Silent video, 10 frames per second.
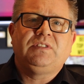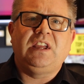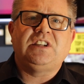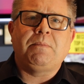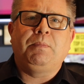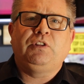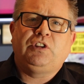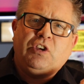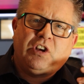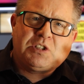DJ booth
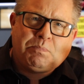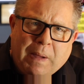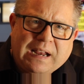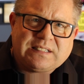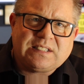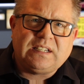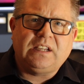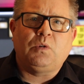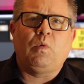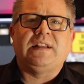that you expect to see
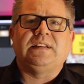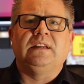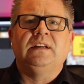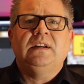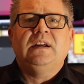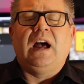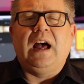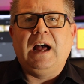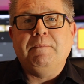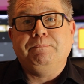at a wedding.
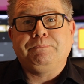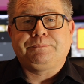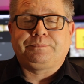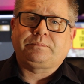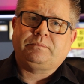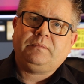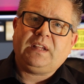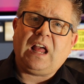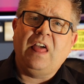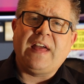
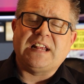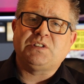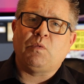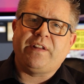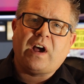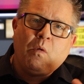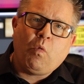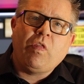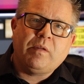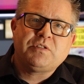And that's the one that I
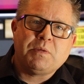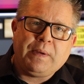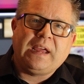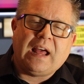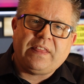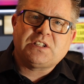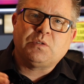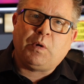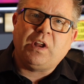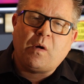want them to be at. That's
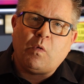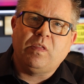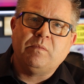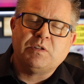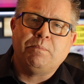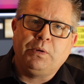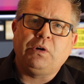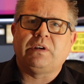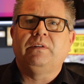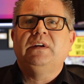the one I want them to
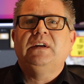book.